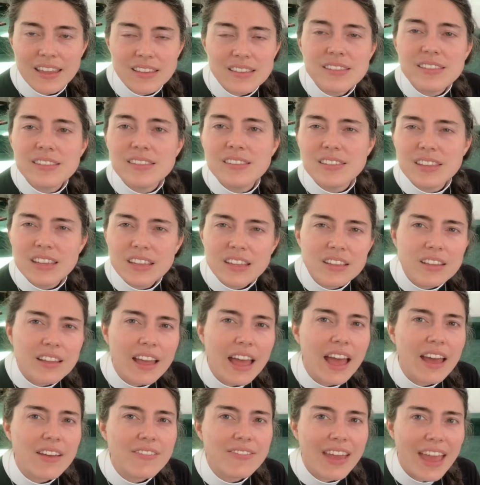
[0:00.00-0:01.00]
and still
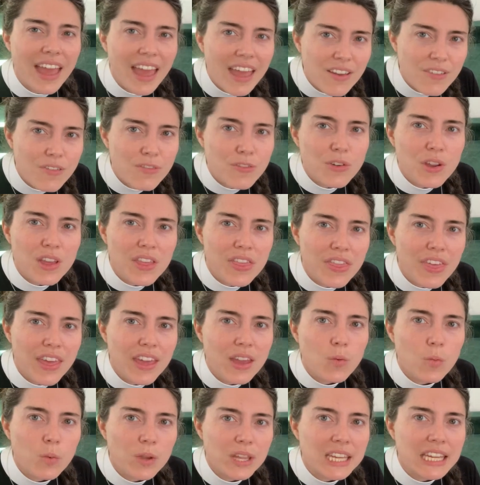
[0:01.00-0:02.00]
have
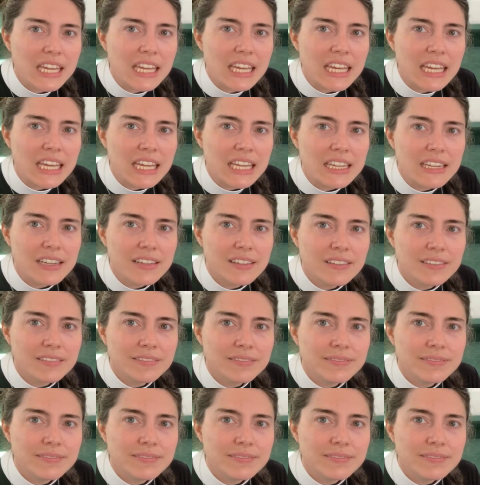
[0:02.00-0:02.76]
everything we need.